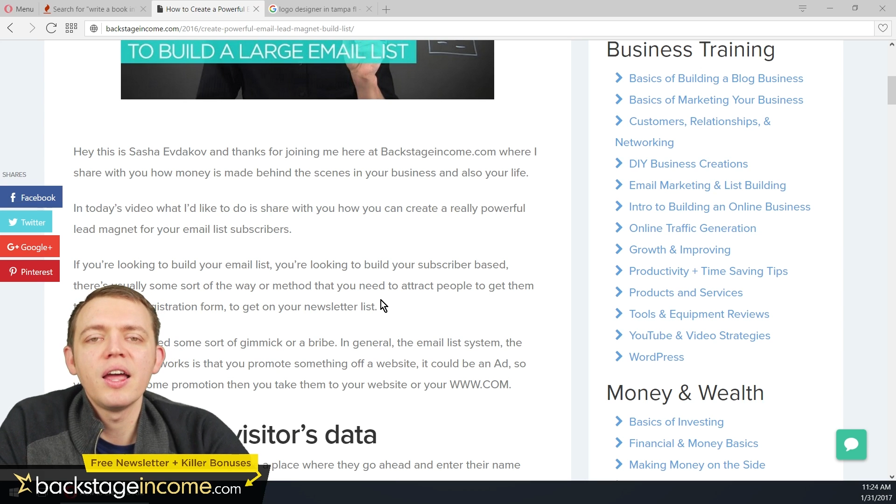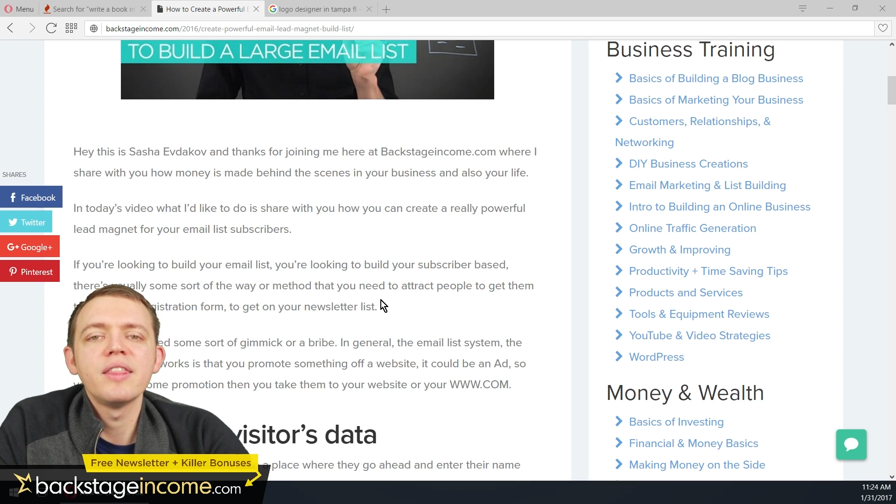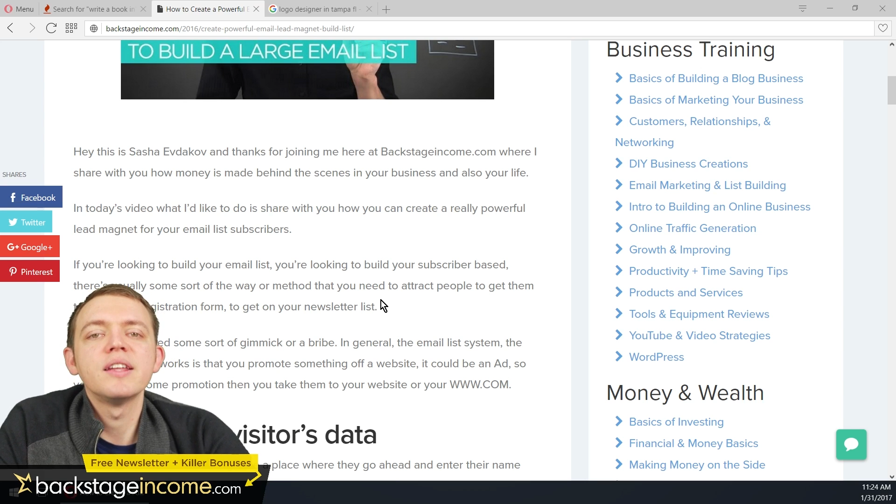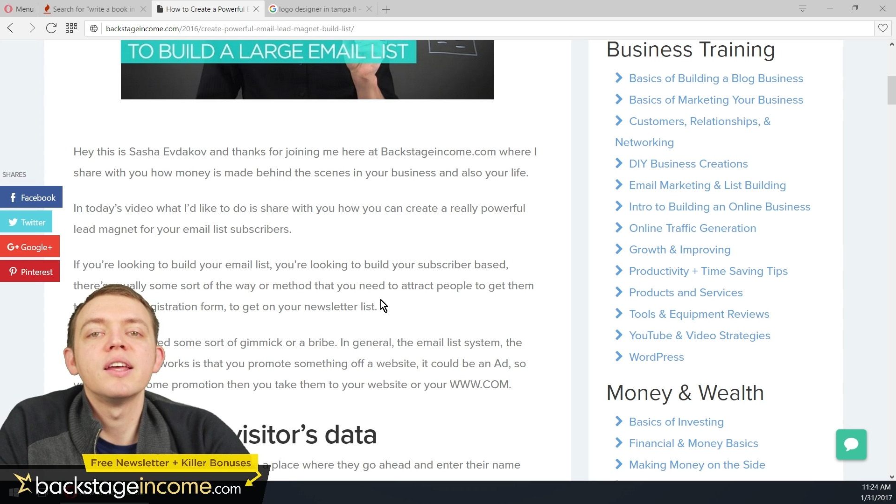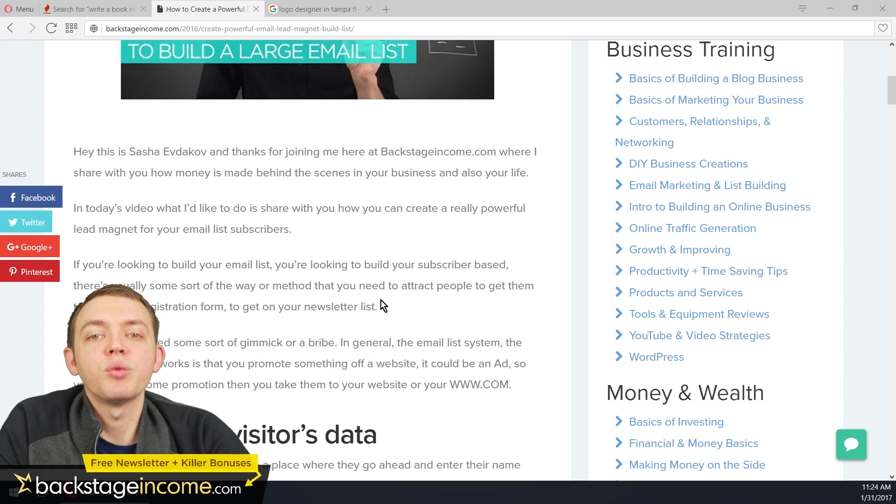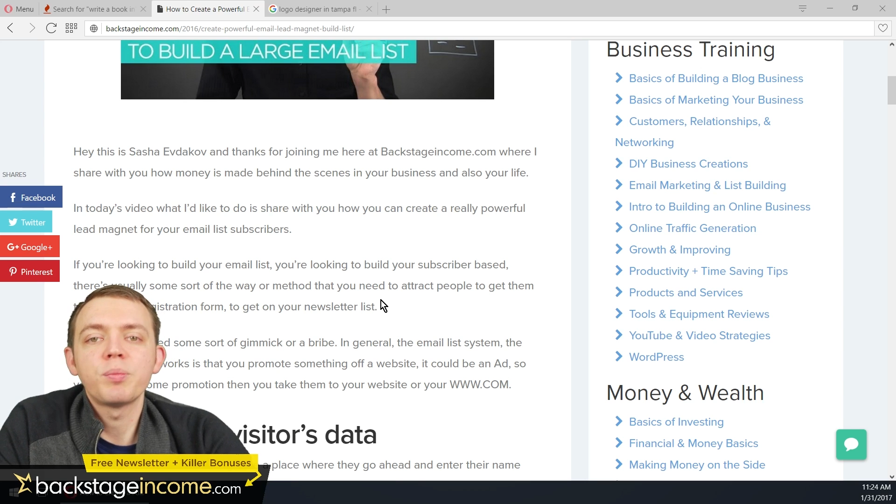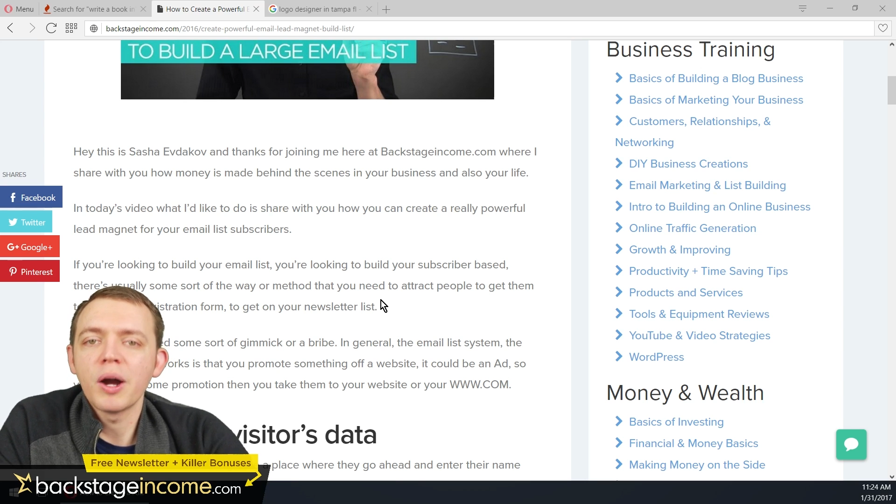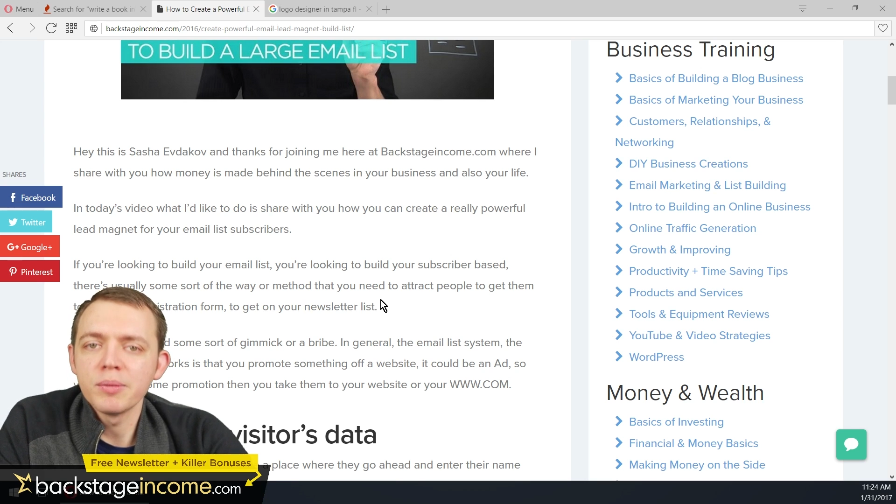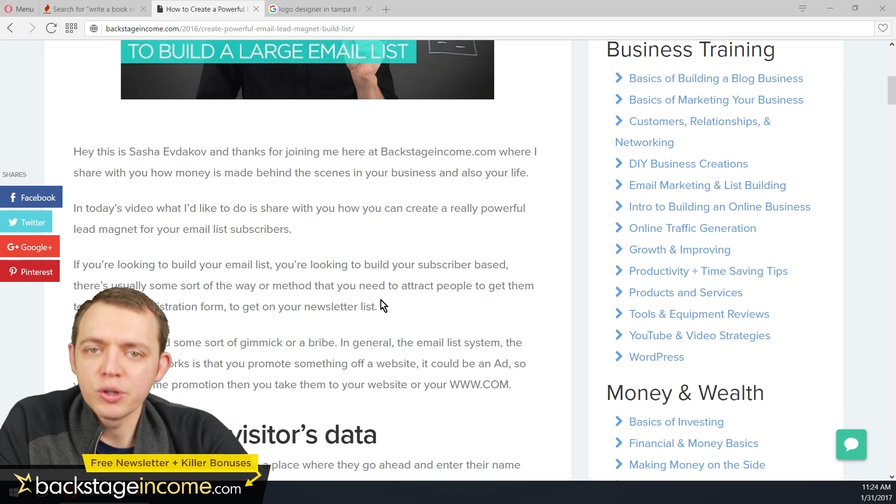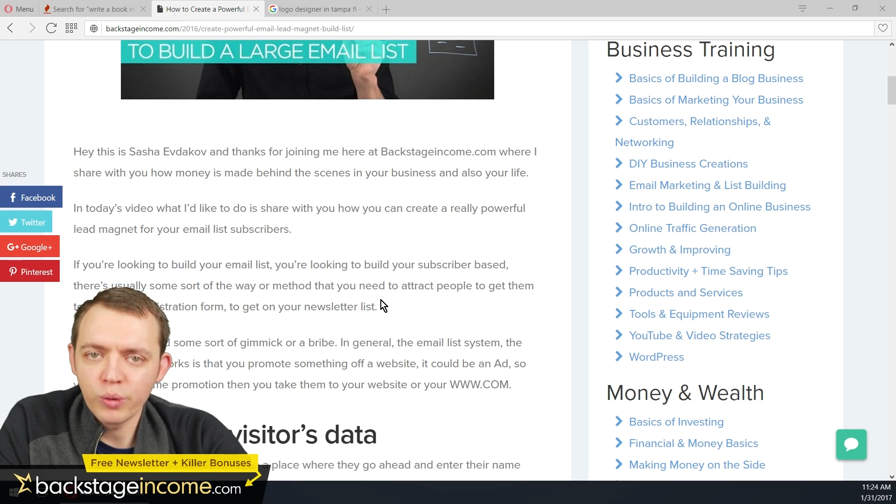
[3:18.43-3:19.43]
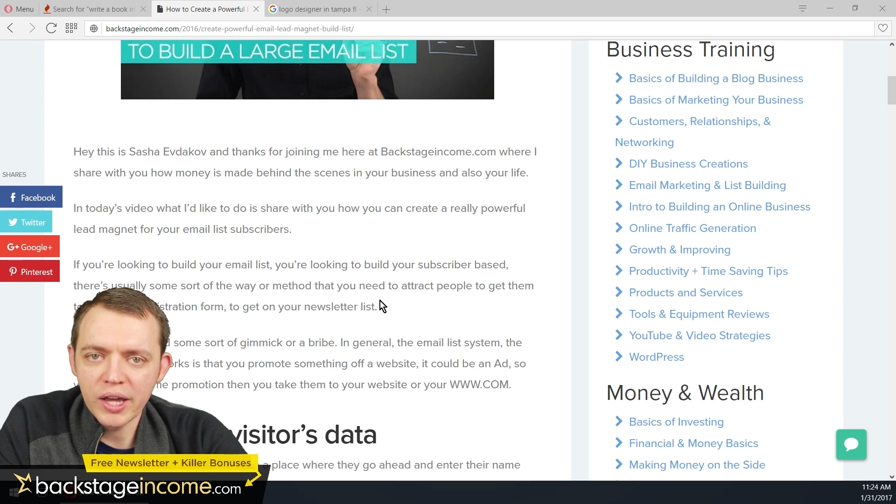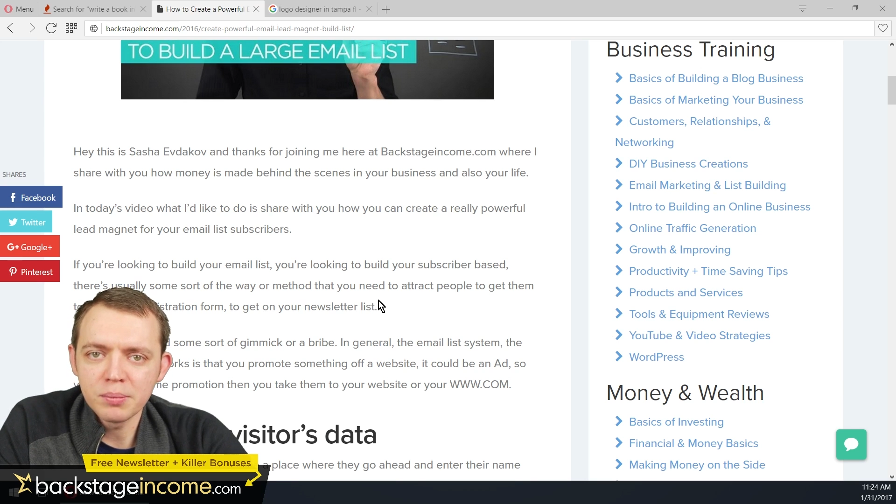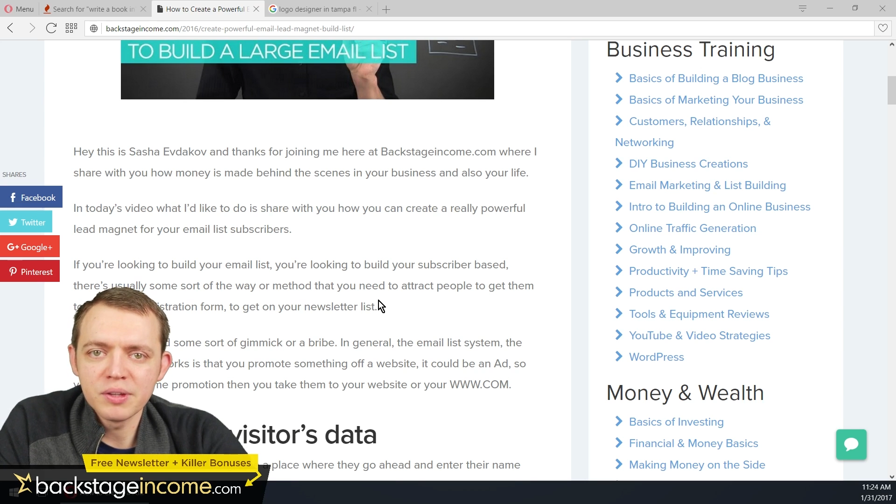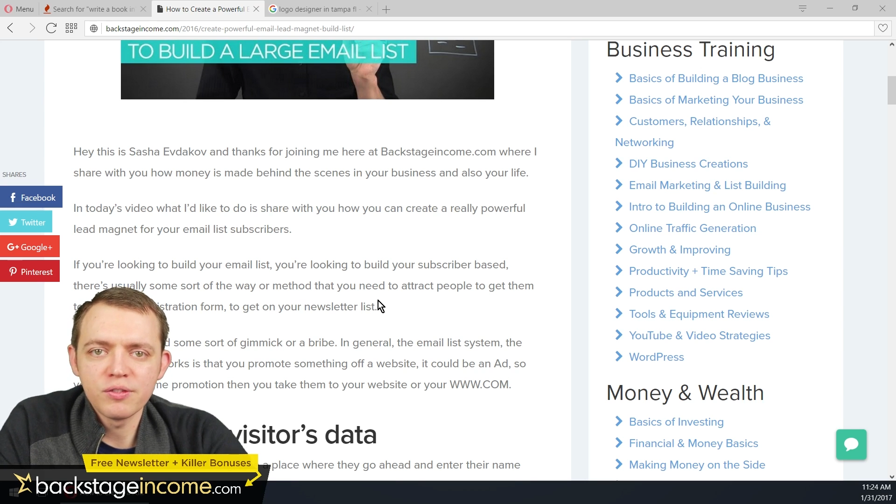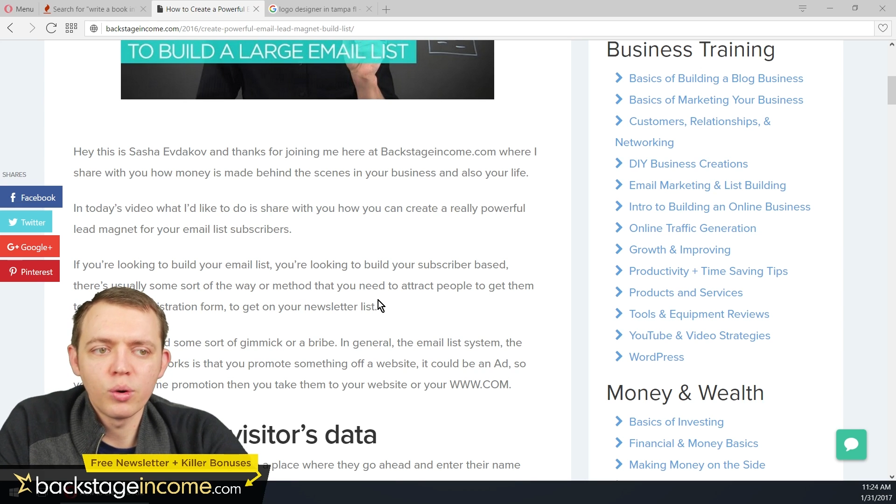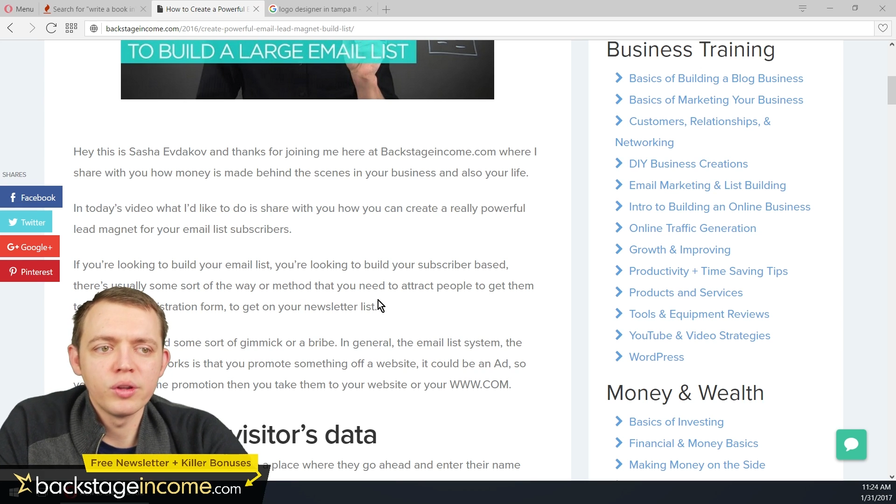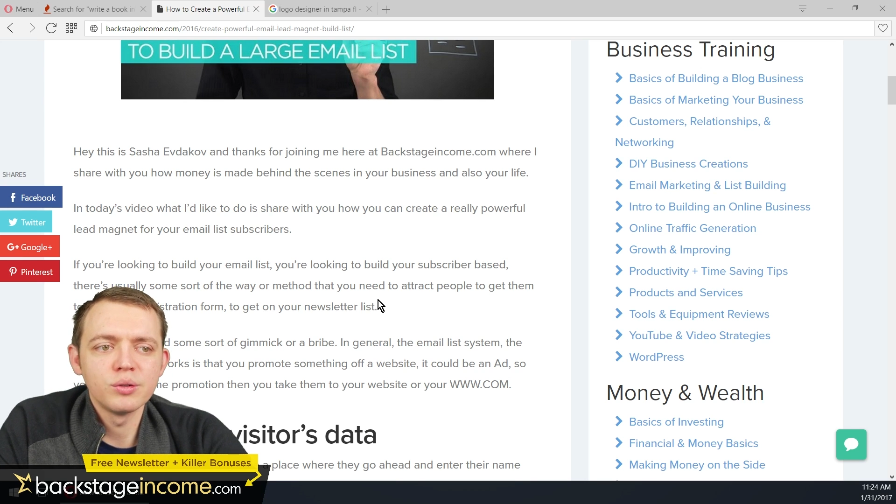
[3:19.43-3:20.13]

then they would probably rank me for